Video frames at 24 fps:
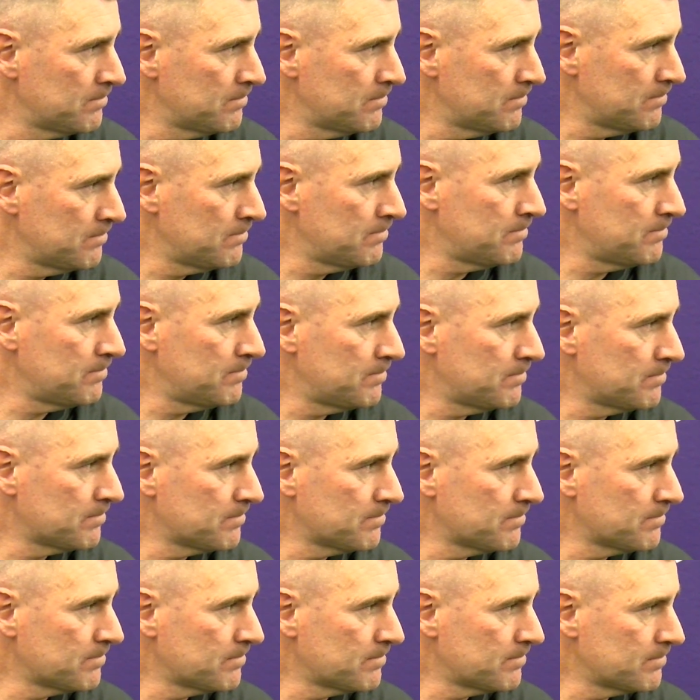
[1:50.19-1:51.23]
What, when you
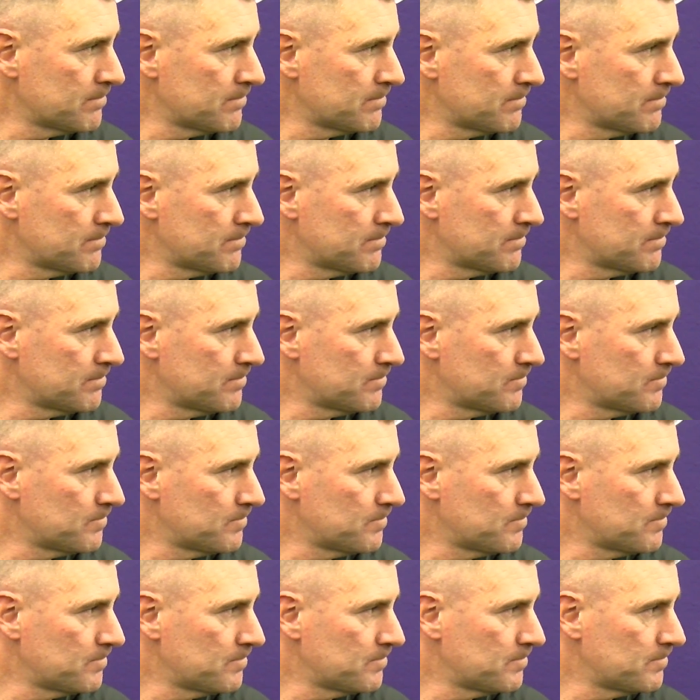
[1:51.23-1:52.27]
watch them,
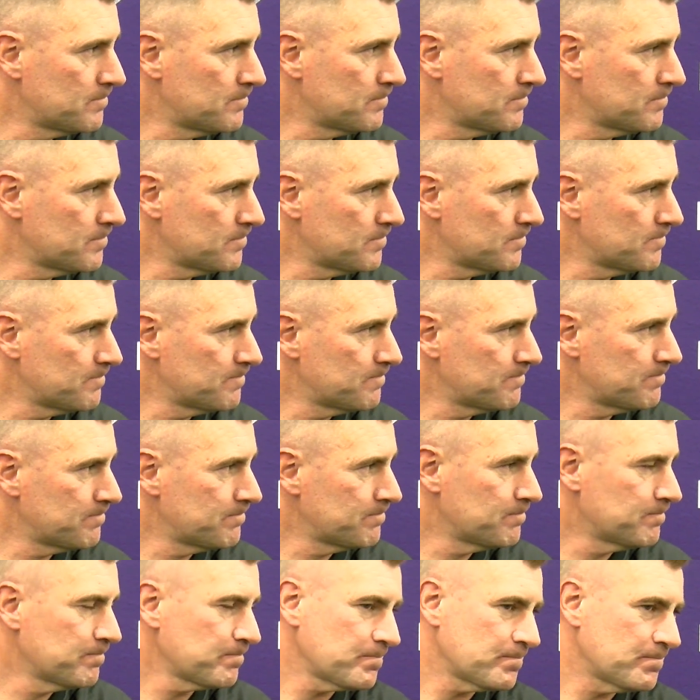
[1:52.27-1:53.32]
you know, what, what do you see
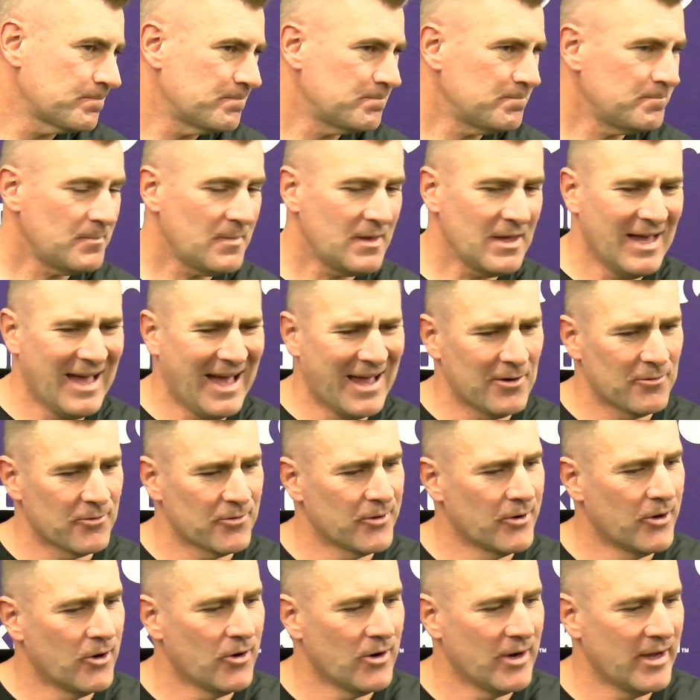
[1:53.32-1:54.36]
going on? I don't
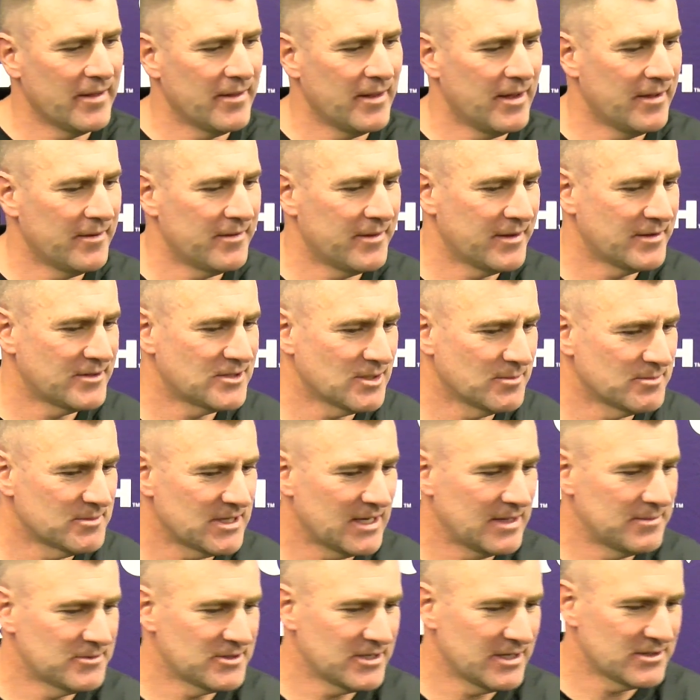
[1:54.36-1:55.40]
know. I, I think
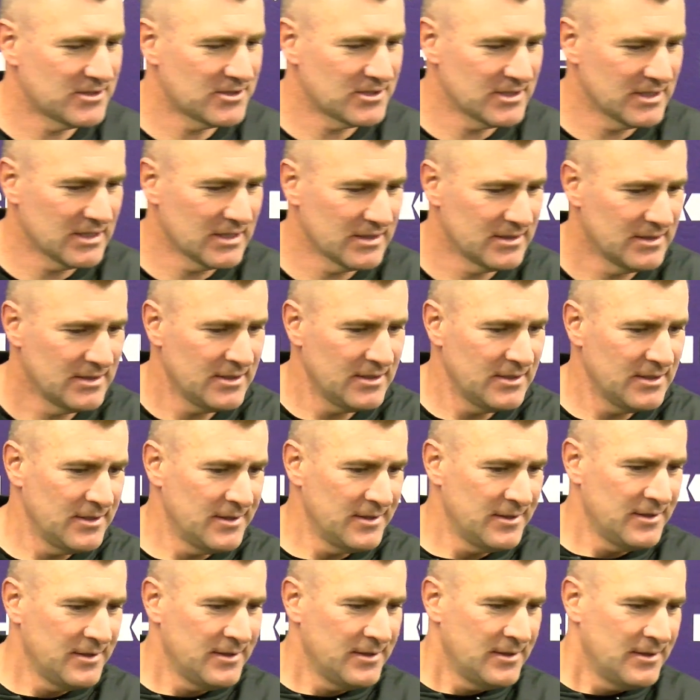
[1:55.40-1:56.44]
sometimes that's, uh,
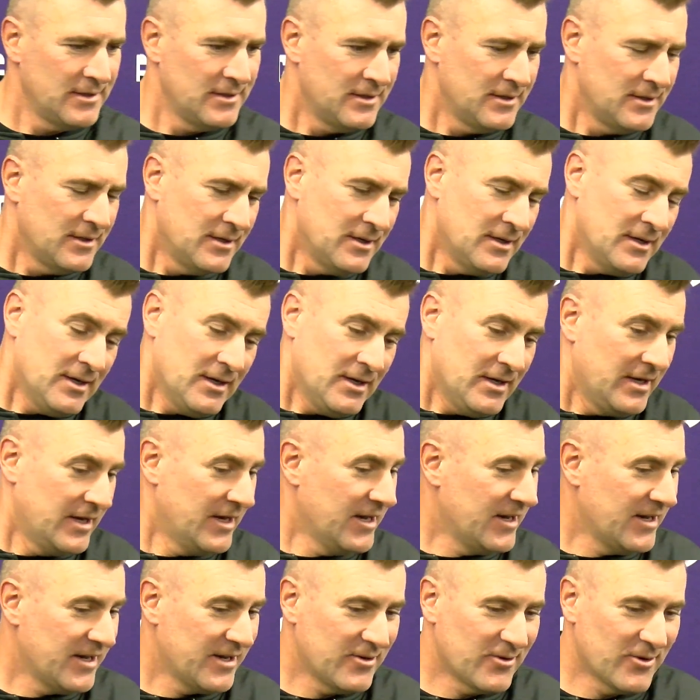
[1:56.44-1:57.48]

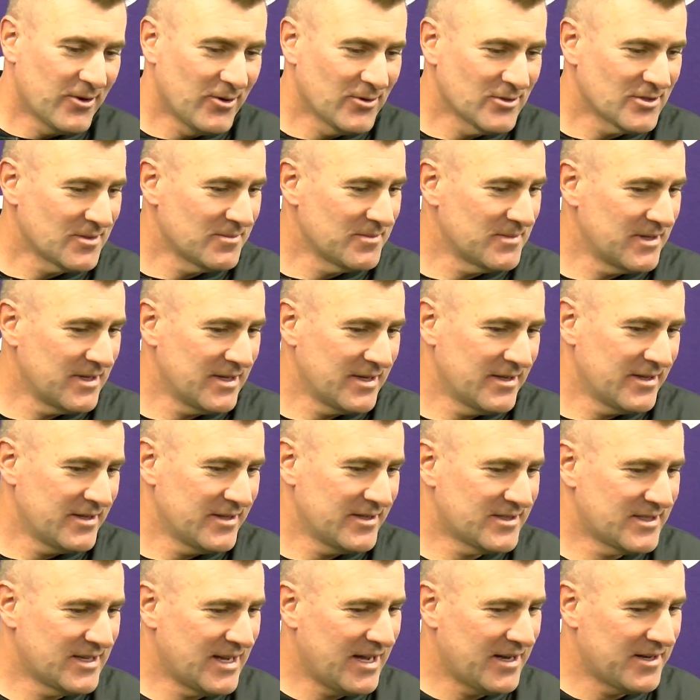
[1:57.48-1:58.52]
yeah, I don't know. Some that
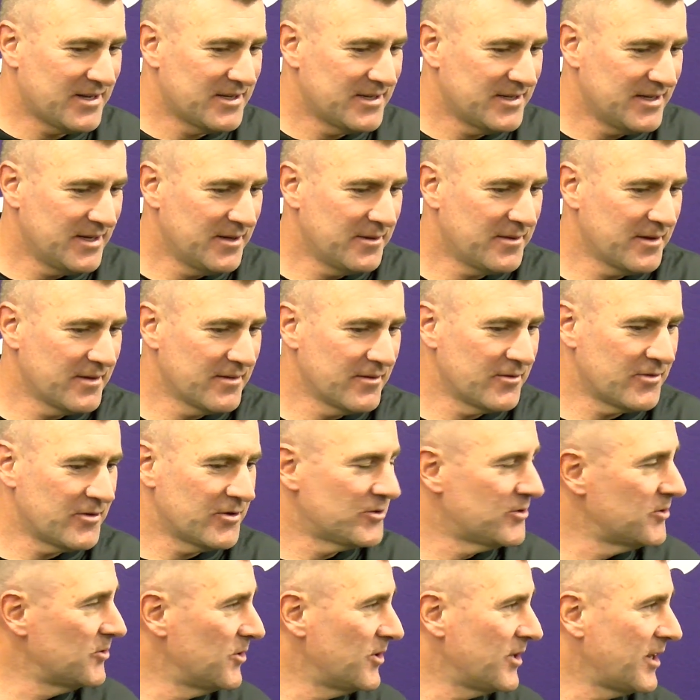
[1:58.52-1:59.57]
is not anything that they're
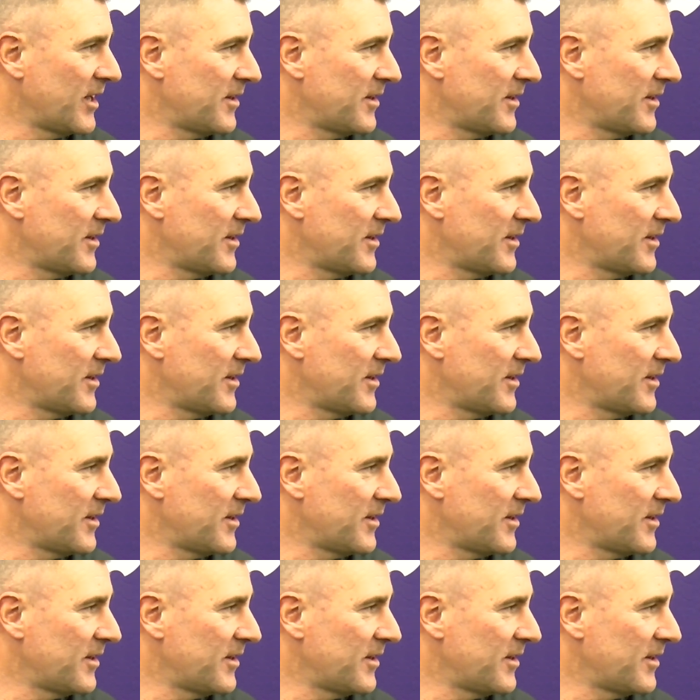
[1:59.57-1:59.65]
doing.